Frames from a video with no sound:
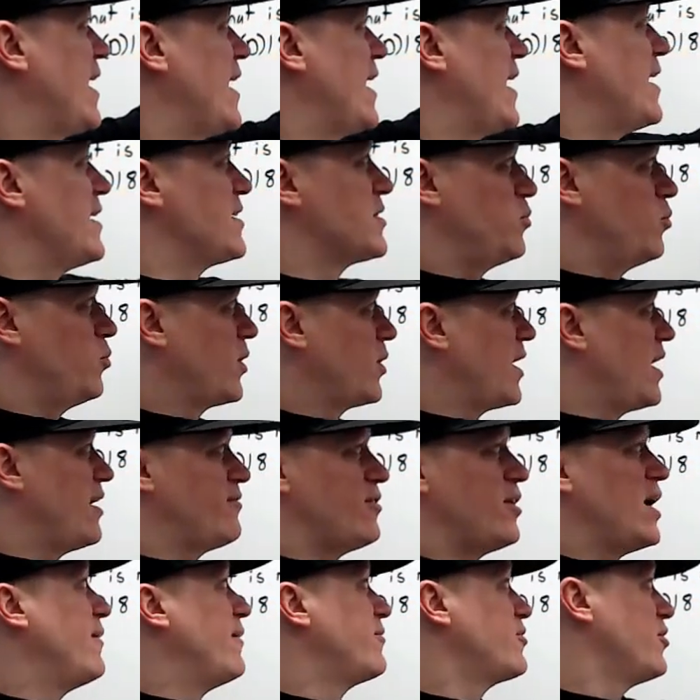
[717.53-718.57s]
as
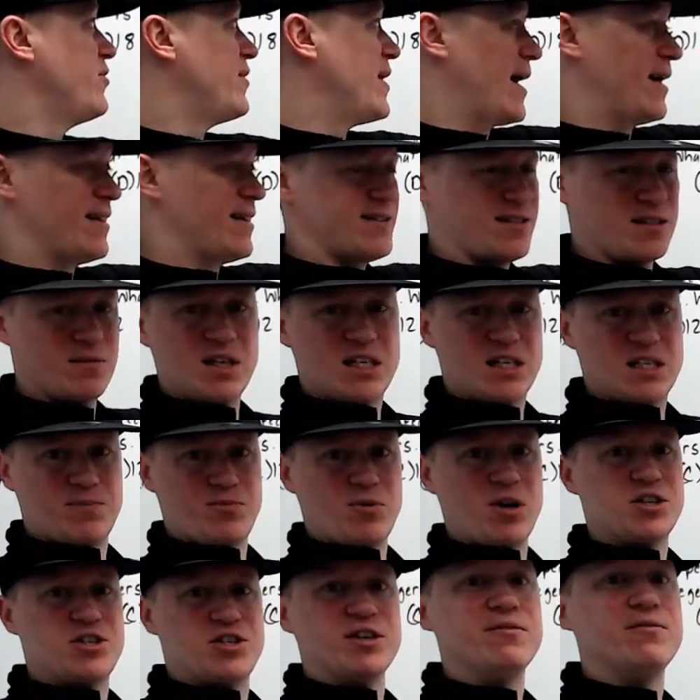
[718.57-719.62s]
whatever after that, some
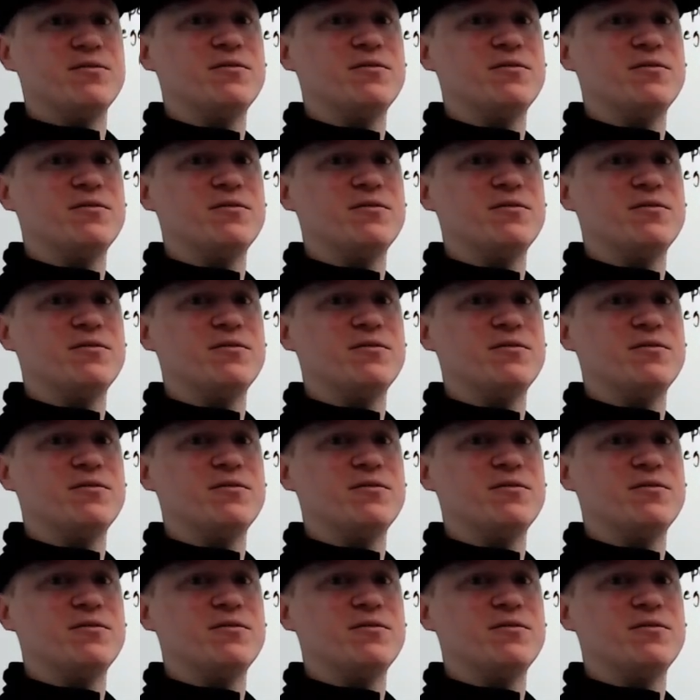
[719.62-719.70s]
expression.